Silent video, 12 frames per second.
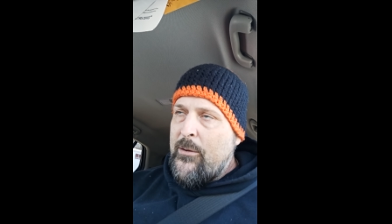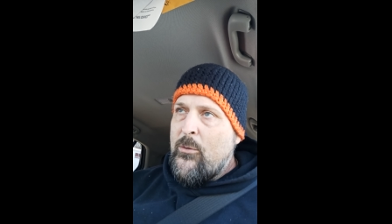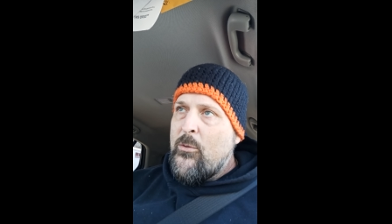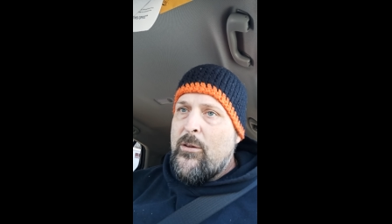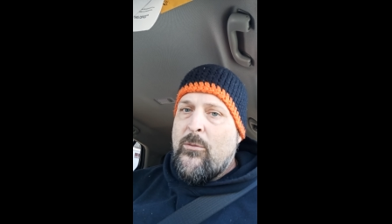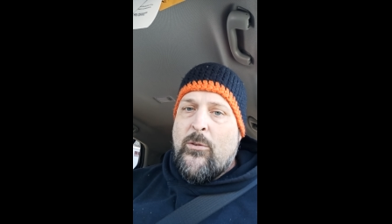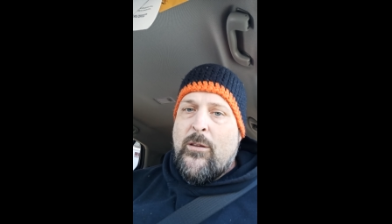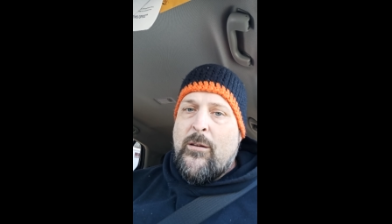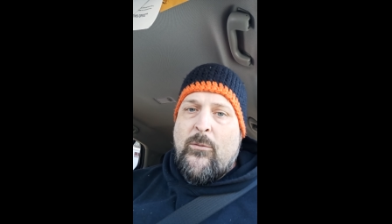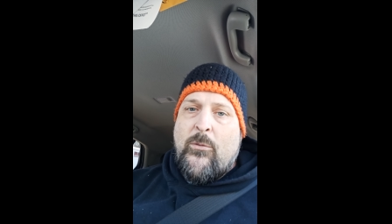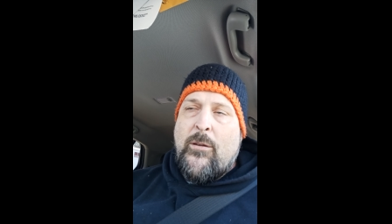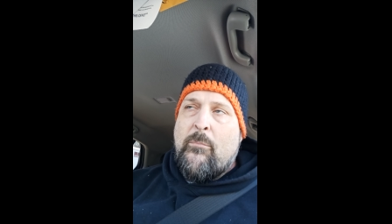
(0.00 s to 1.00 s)
on on
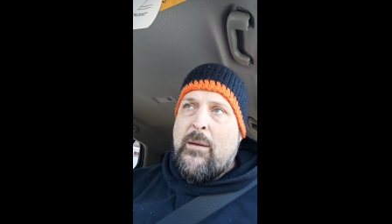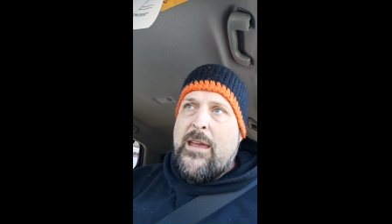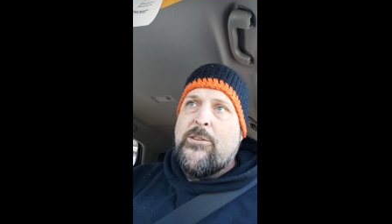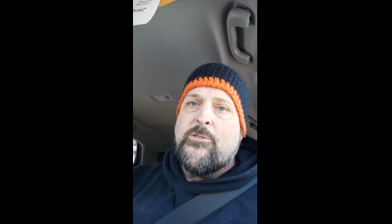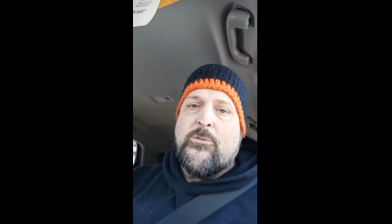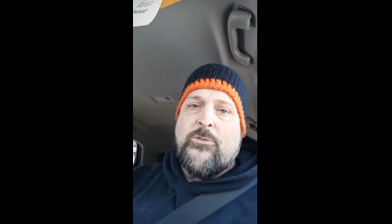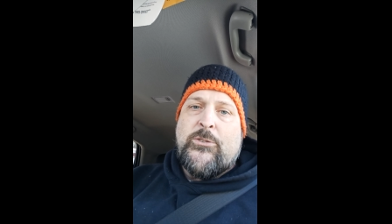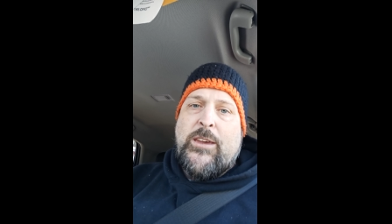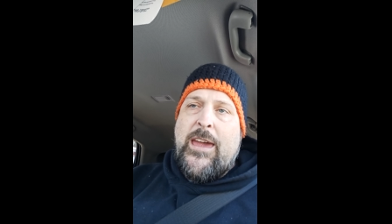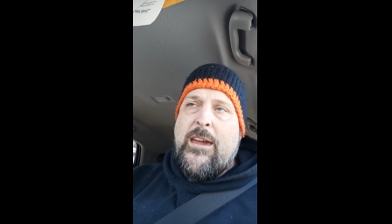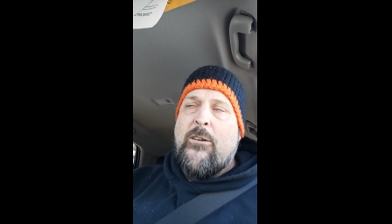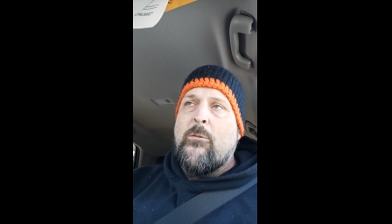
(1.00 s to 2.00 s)
a on a major
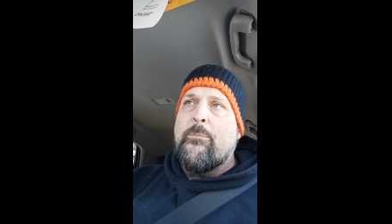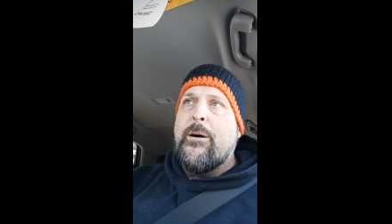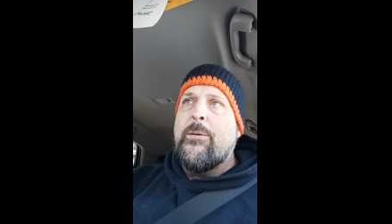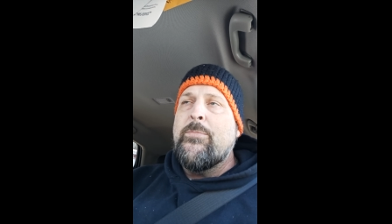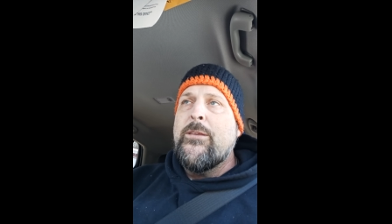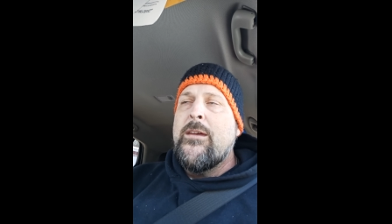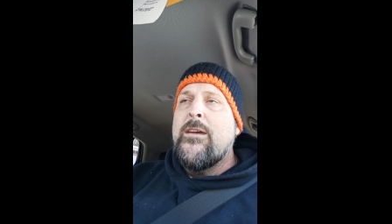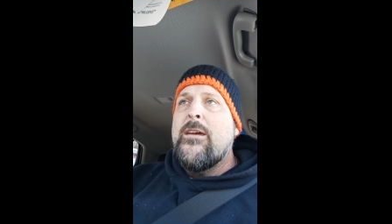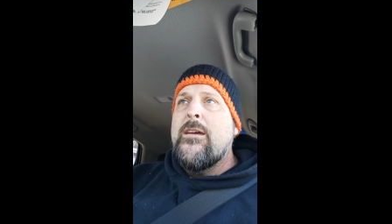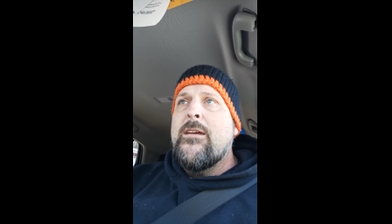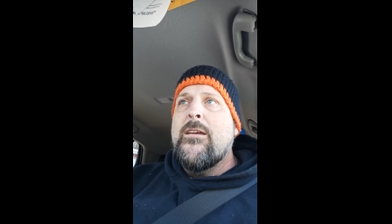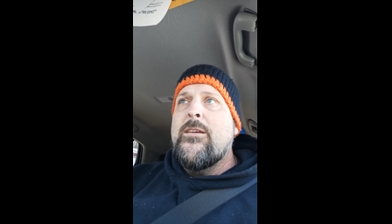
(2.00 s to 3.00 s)
scale. But
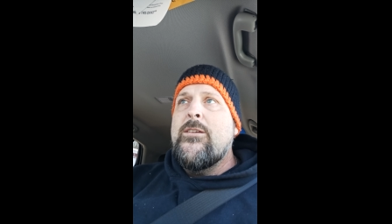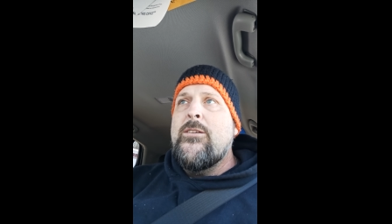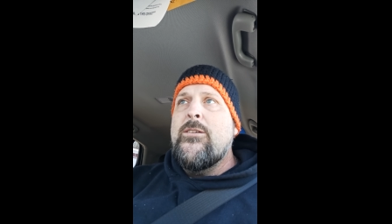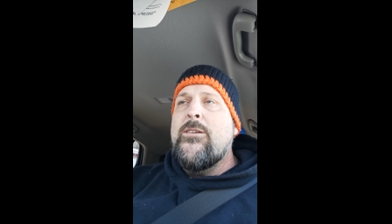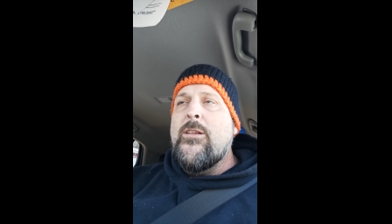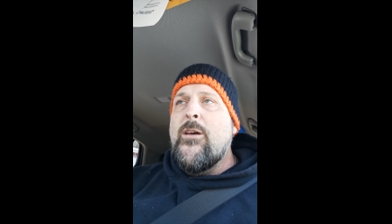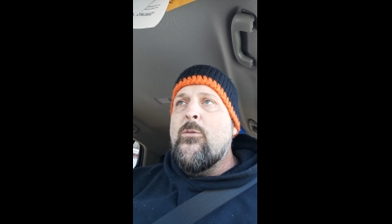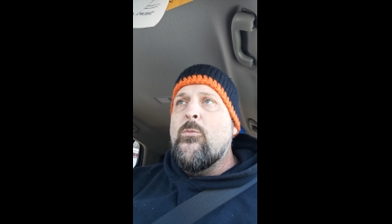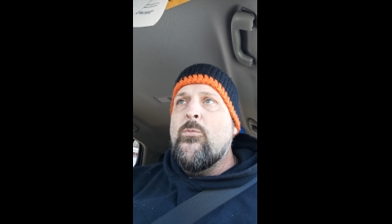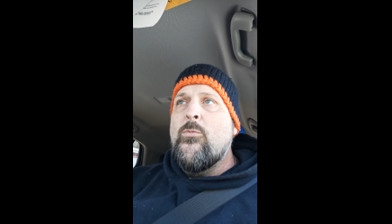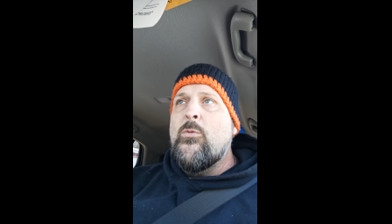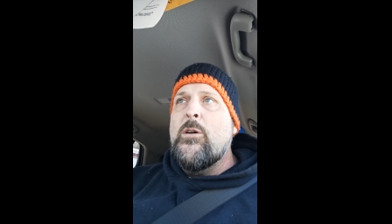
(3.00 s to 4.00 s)
you
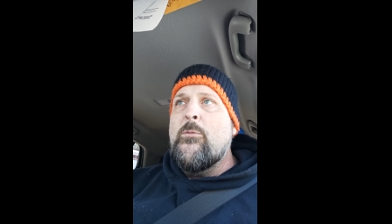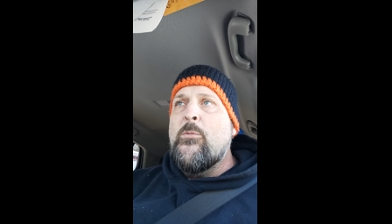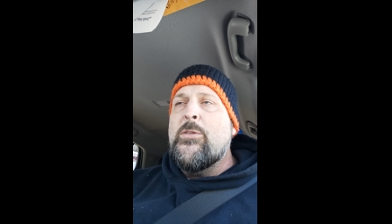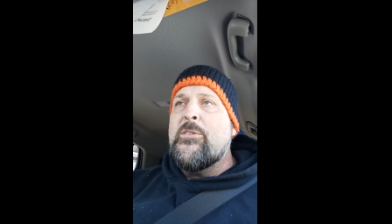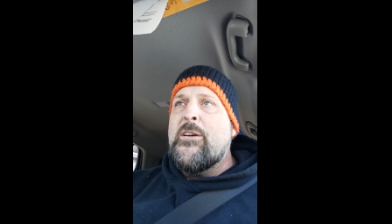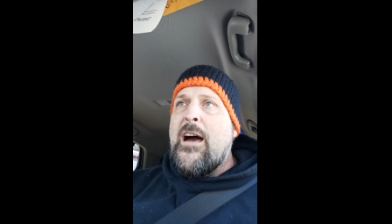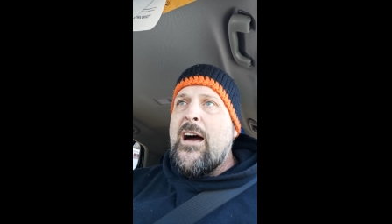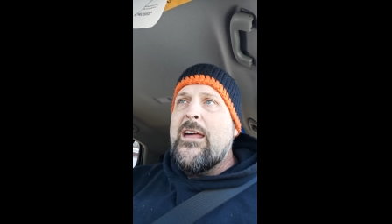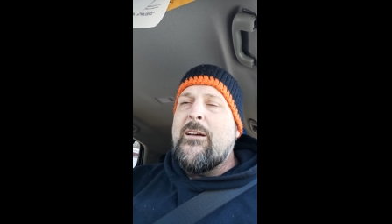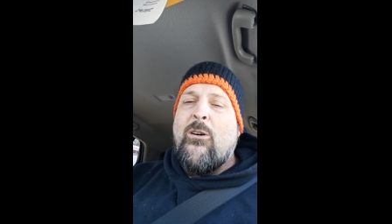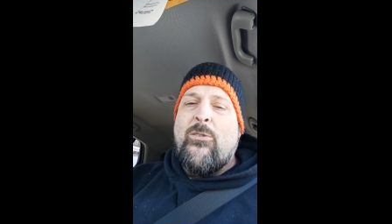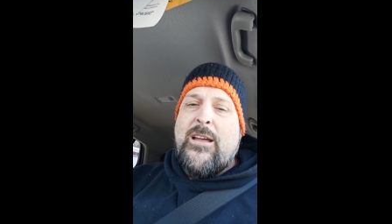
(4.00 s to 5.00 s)
know, w- with
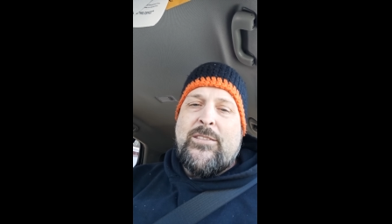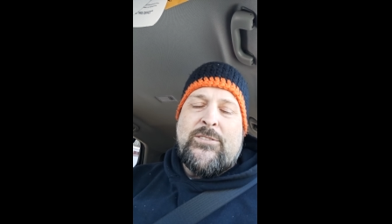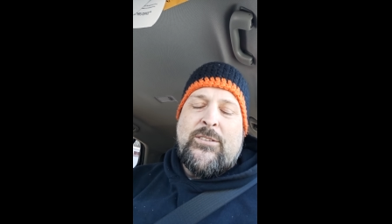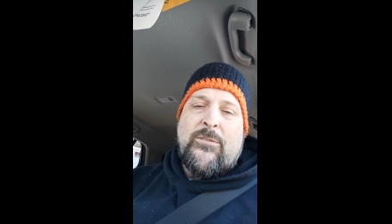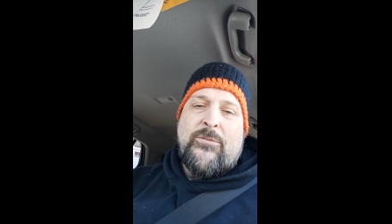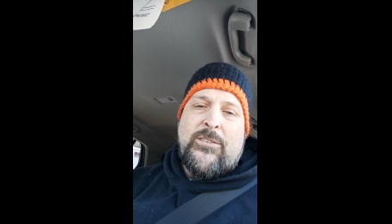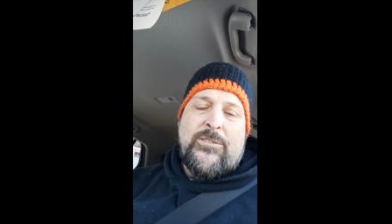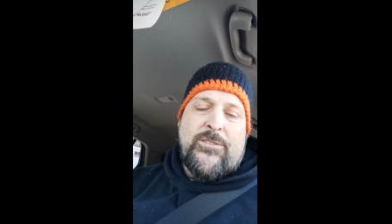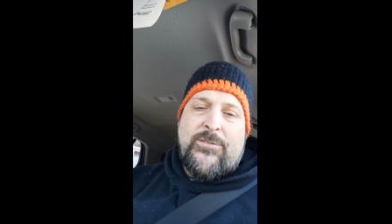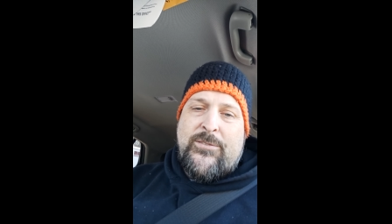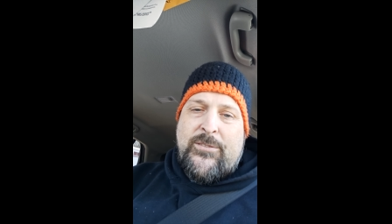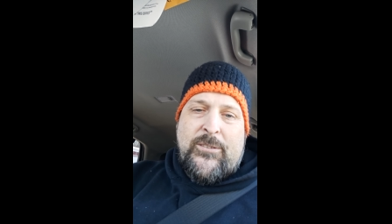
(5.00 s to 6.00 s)
God, all that stuff is